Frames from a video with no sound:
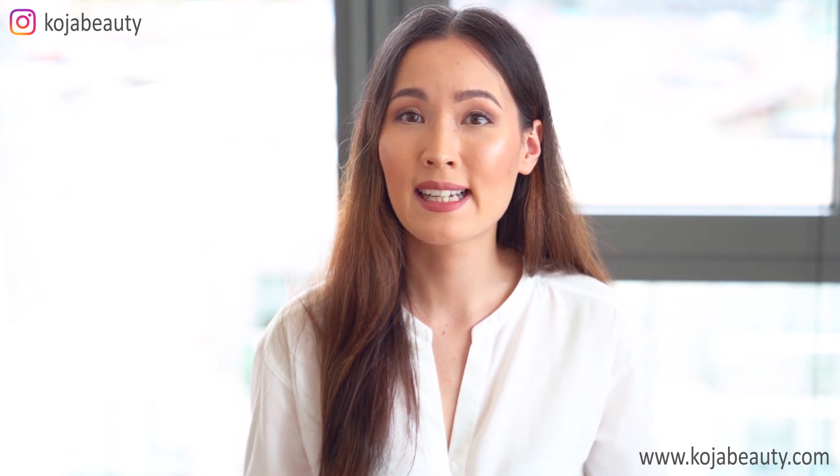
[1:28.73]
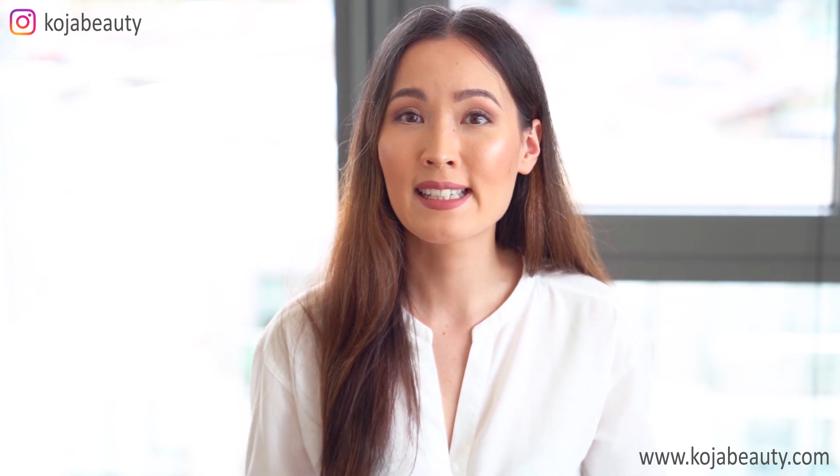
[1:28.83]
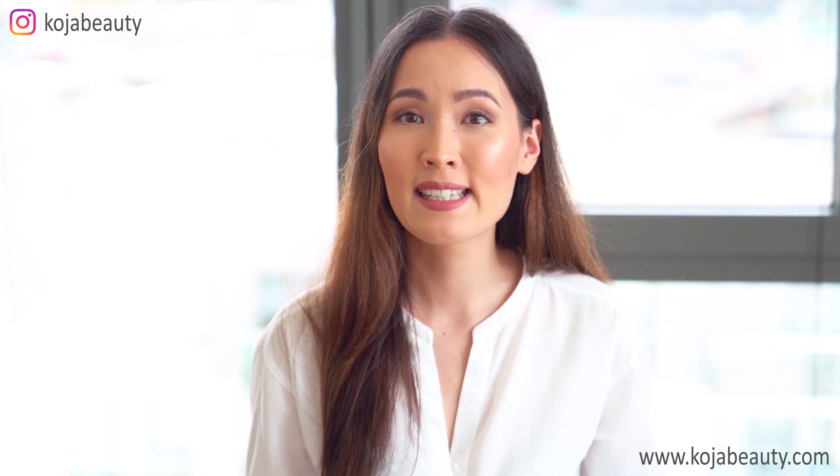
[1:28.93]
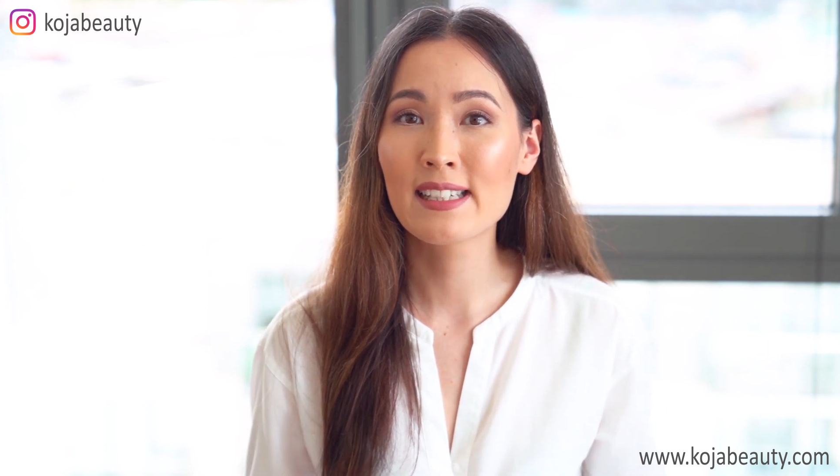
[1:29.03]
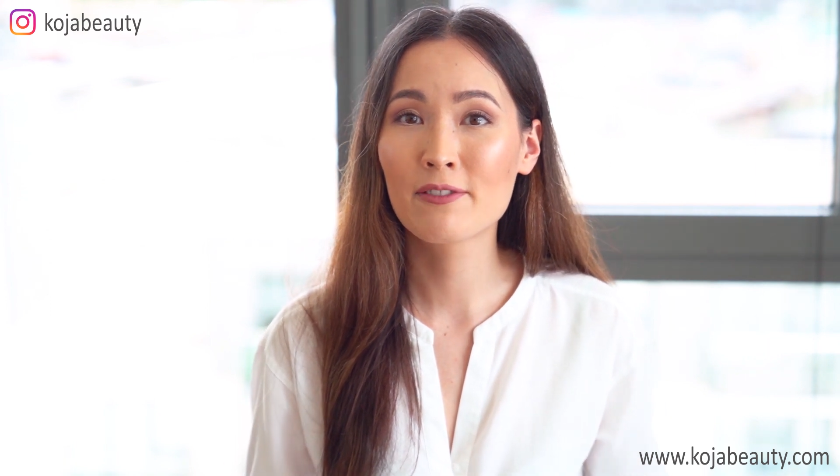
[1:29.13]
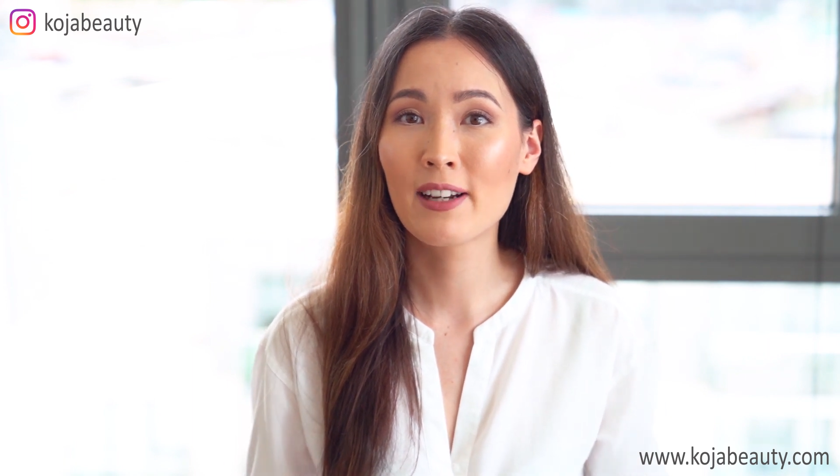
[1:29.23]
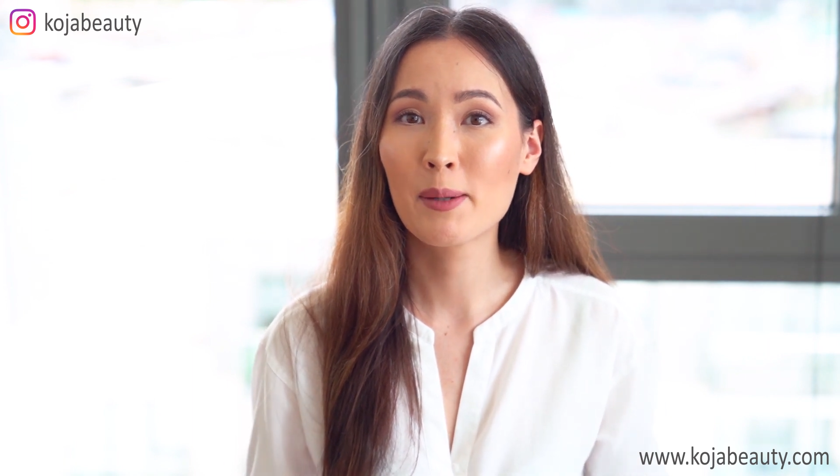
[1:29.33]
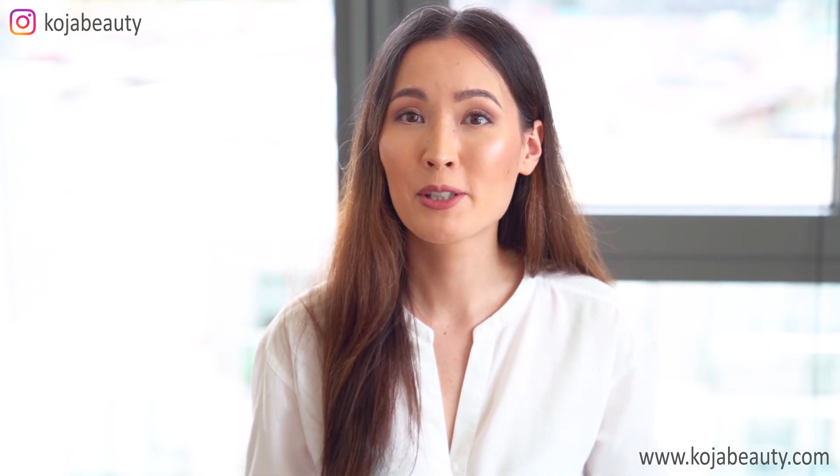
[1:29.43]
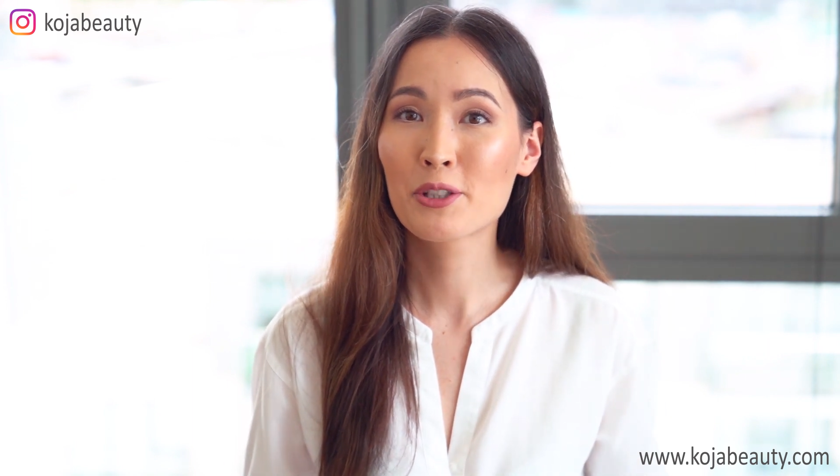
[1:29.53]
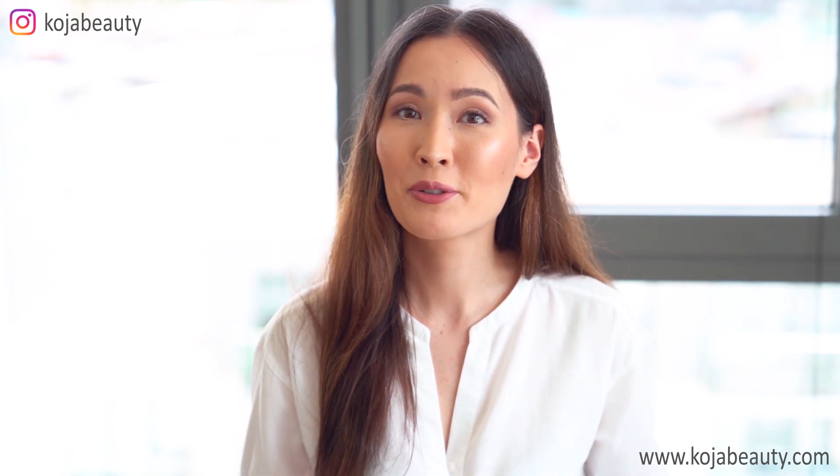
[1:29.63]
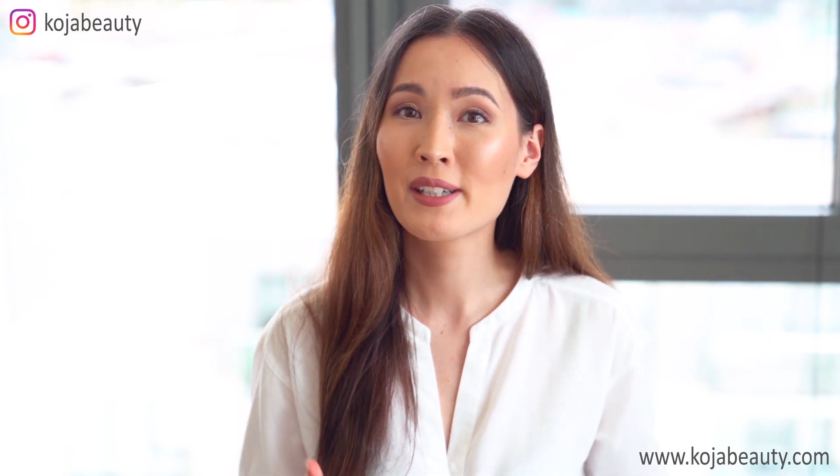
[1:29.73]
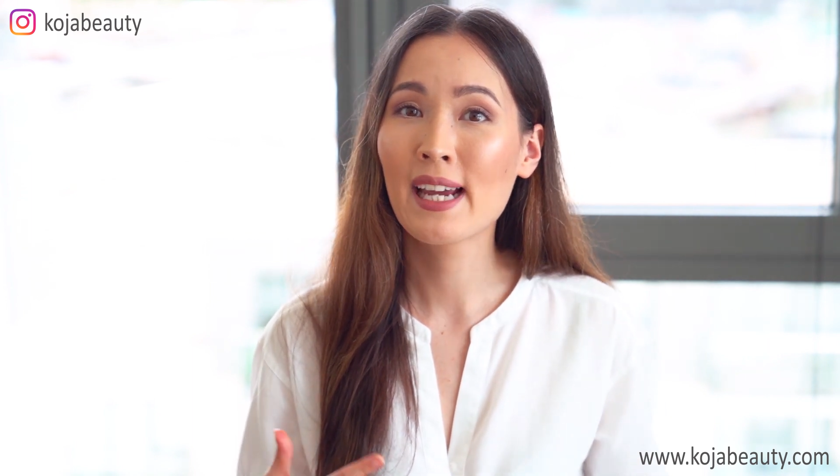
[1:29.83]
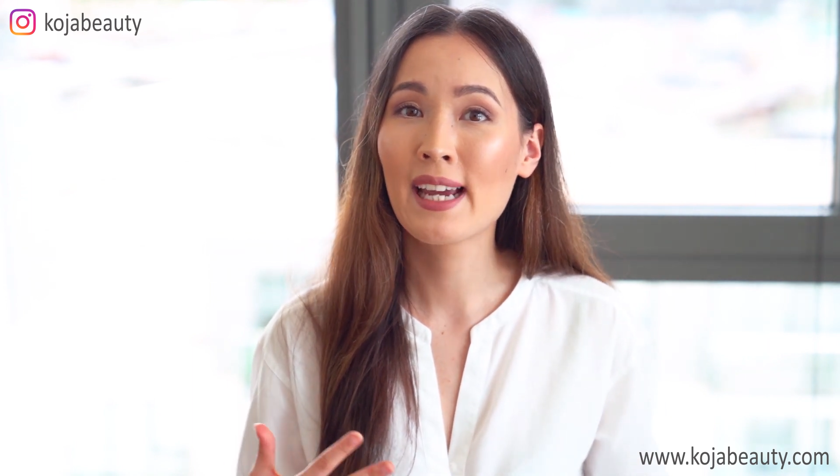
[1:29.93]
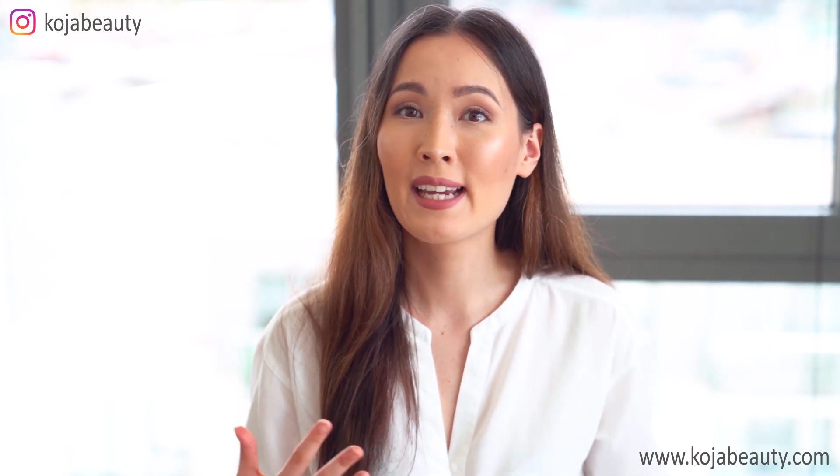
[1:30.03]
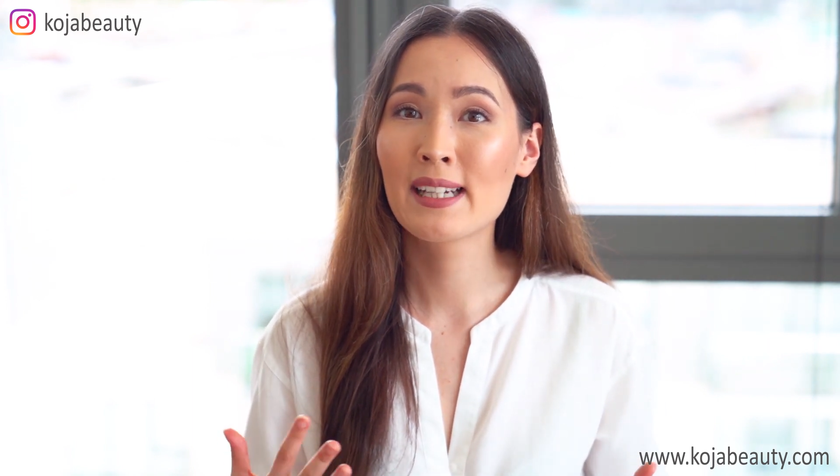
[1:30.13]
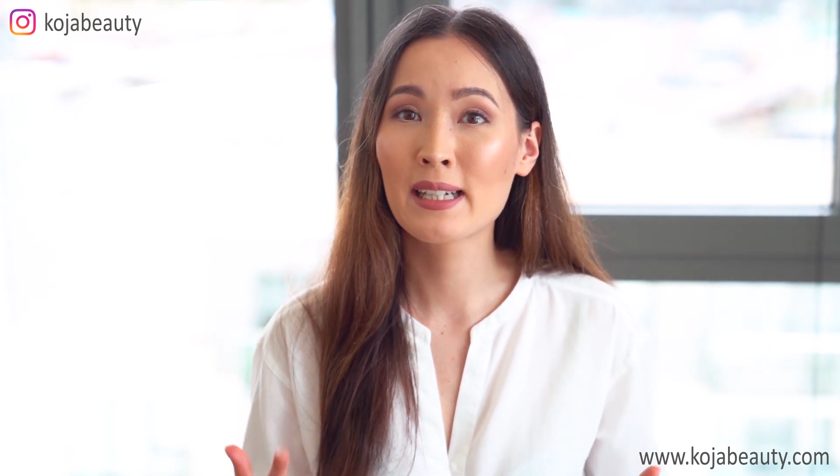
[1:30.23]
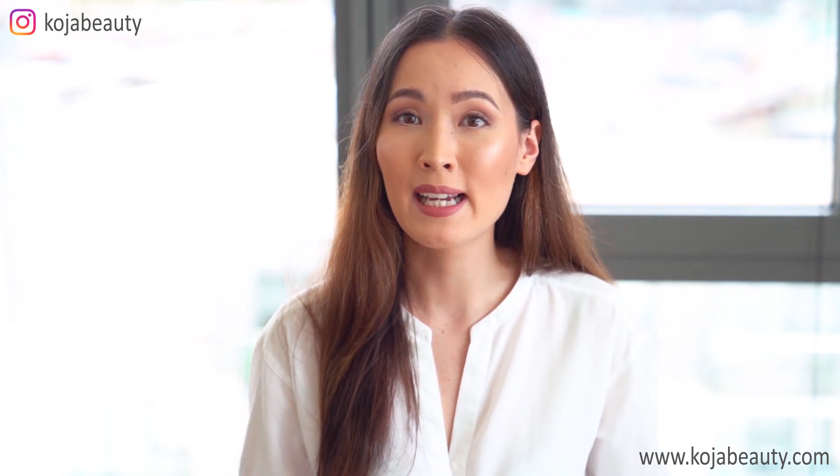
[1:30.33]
anti-inflammatory and